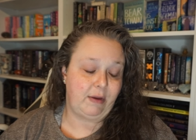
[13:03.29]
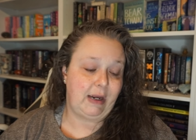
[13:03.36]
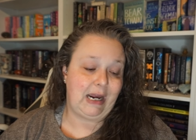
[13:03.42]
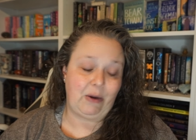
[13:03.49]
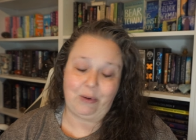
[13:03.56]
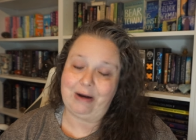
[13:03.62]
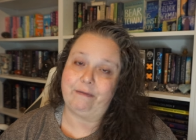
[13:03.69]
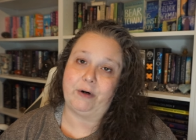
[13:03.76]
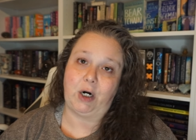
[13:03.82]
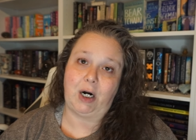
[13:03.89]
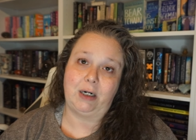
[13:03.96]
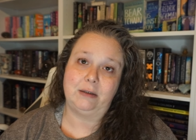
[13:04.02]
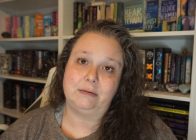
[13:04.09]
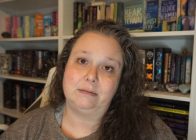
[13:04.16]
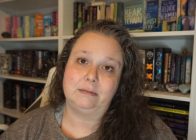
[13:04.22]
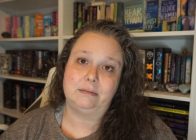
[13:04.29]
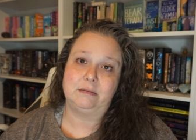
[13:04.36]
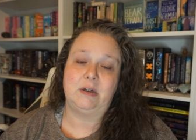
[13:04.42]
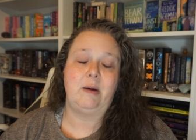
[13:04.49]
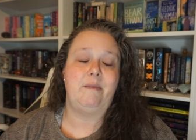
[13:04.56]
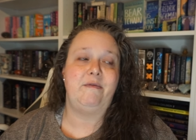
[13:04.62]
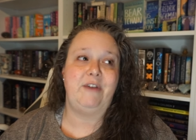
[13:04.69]
However,
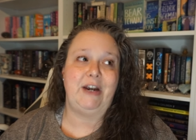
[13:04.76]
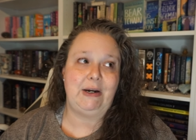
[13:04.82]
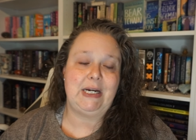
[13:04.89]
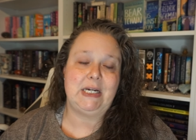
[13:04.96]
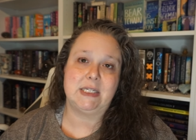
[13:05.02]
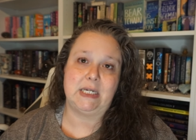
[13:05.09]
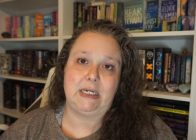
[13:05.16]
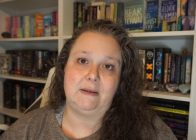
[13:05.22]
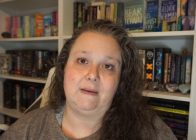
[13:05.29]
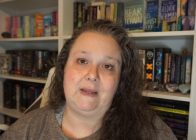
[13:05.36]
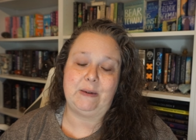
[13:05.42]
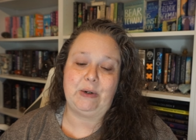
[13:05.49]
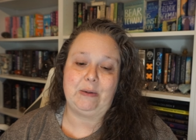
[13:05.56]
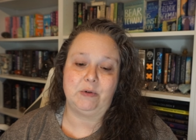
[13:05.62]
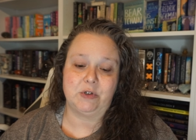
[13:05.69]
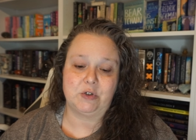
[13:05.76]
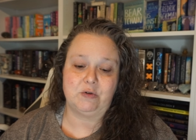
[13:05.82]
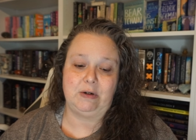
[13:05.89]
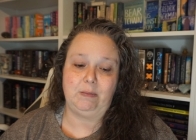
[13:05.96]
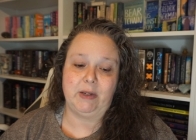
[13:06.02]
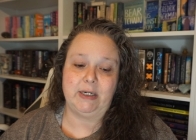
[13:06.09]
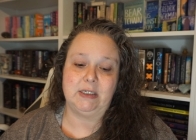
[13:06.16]
I'm very excited that they were able to
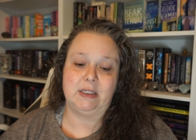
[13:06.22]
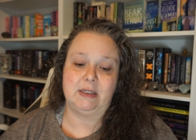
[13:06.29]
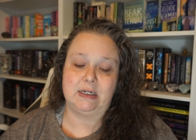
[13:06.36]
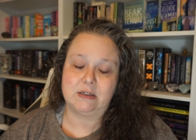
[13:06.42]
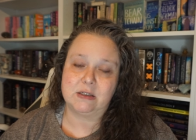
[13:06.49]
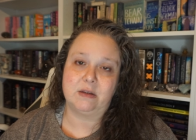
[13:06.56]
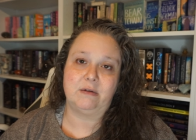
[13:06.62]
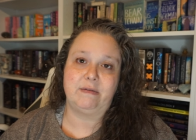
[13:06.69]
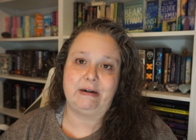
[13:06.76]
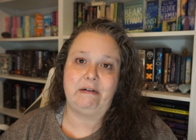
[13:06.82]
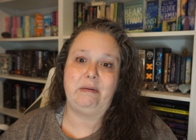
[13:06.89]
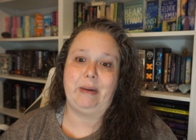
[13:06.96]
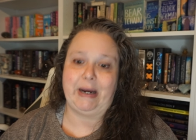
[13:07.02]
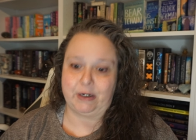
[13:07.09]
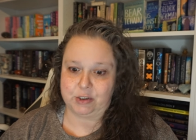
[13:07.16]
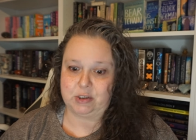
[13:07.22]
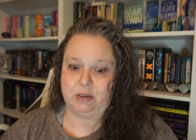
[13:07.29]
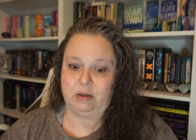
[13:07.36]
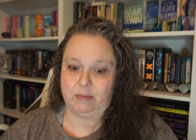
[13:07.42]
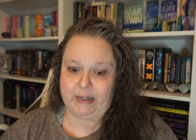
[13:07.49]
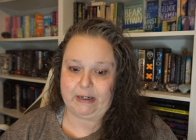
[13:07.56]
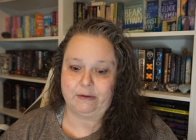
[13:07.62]
streamline to things that they're very
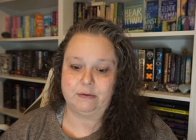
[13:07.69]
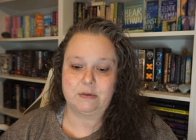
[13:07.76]
passionate about.